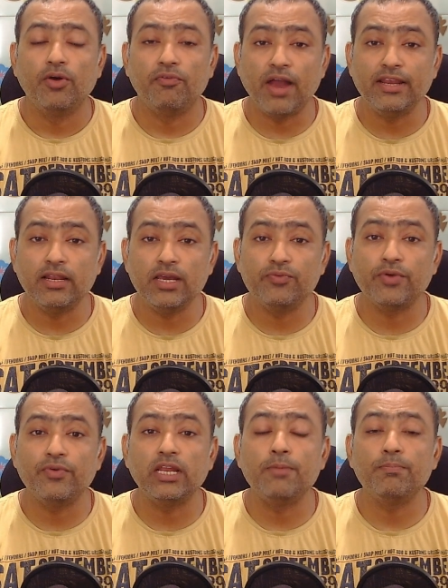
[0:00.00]
Finally, we
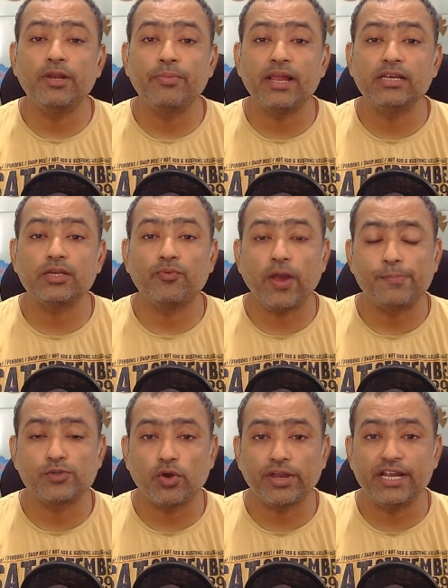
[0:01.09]
will implement
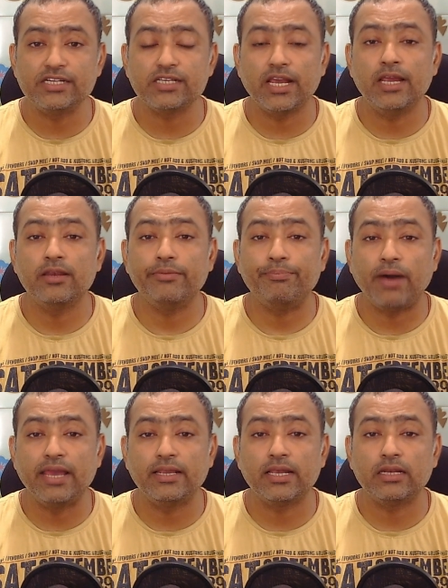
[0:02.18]
WebSockets in
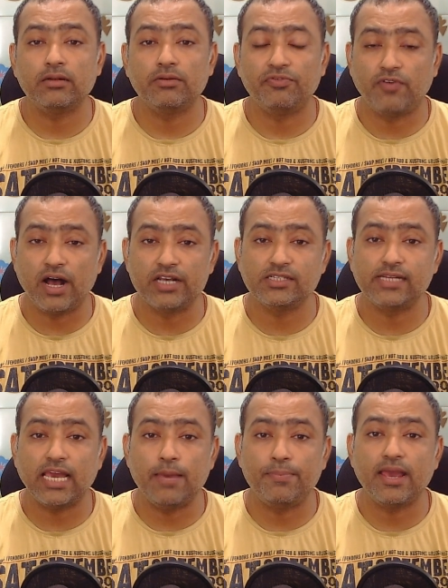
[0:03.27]
Python Fast
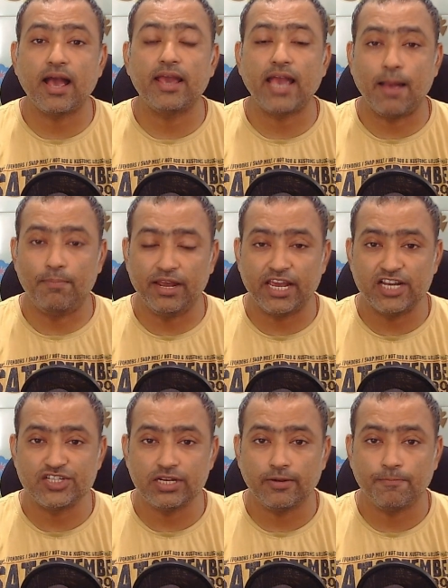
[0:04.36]
API
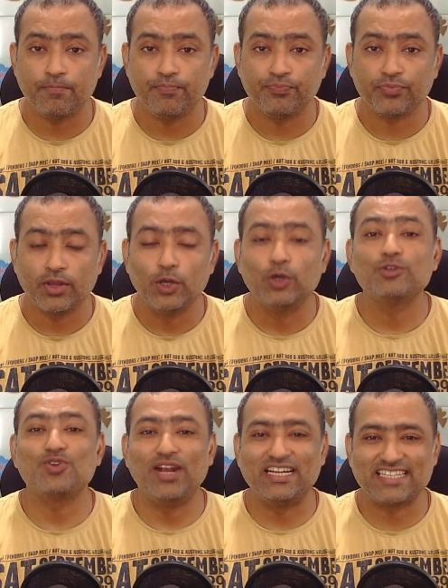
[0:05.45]
application.
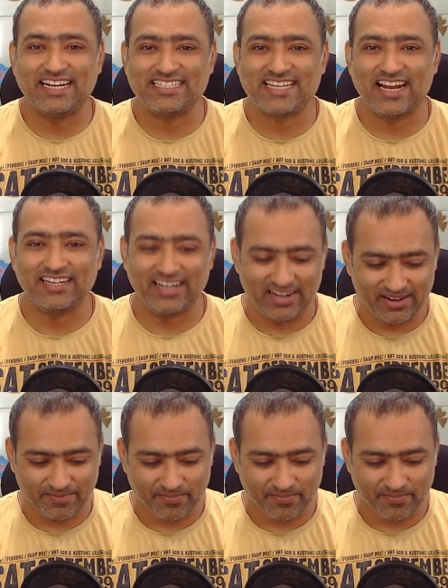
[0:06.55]
So let's get started.